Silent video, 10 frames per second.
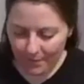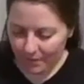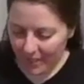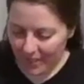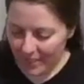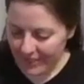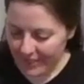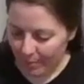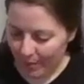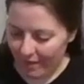I think that's
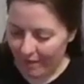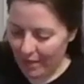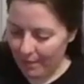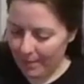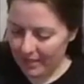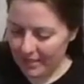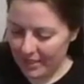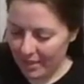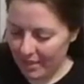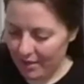pretty fun because
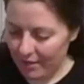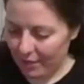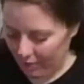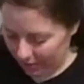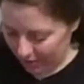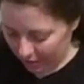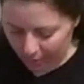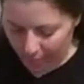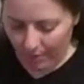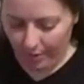for the little
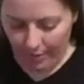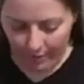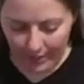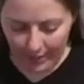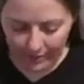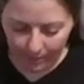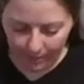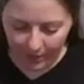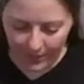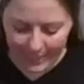brother, they got some
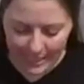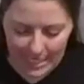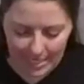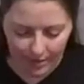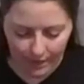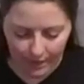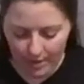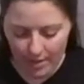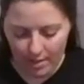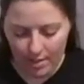funky teeth.
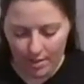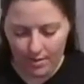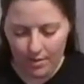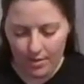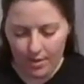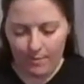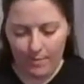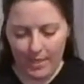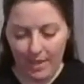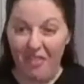But
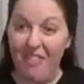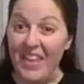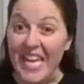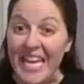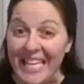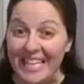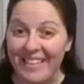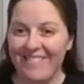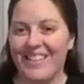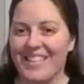I think
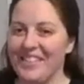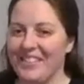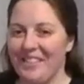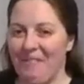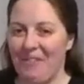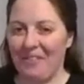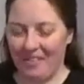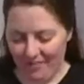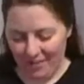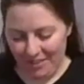we can do something really
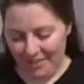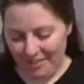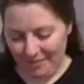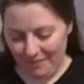fun here.